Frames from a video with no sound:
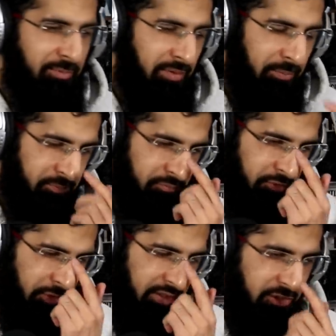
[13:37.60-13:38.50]

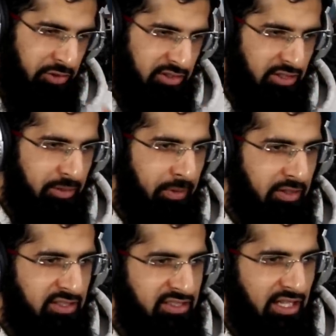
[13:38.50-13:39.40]
I'm very interested
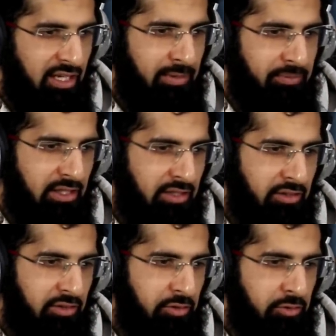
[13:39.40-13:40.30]
about this time that
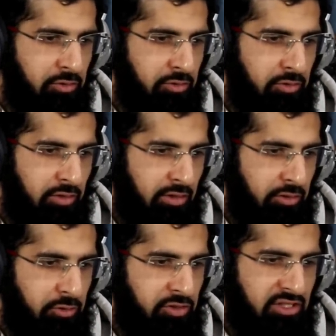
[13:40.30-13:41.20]
you
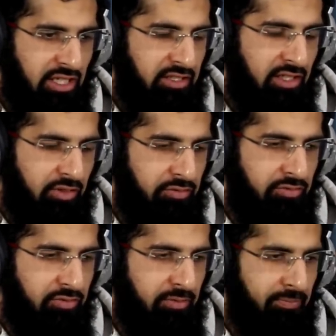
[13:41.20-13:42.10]
just had
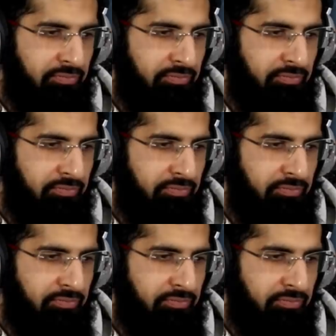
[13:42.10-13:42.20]
enough.